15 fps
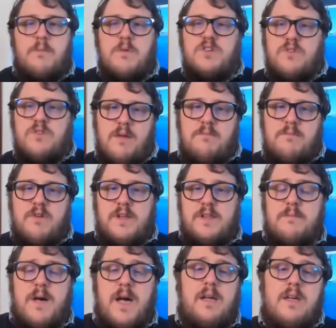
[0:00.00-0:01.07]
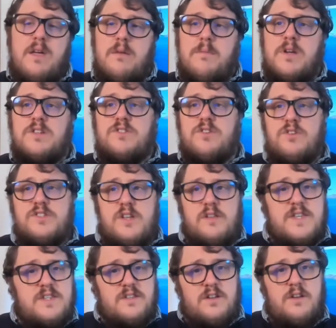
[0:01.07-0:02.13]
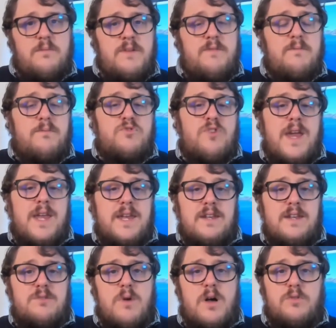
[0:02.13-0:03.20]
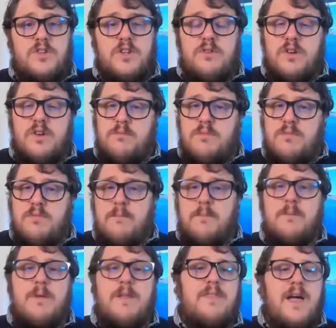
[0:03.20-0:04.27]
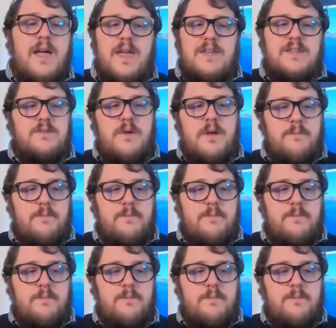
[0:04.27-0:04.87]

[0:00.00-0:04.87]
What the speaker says: We try and bring them back, because also there's got to be training as well. So you've got to implement that into it.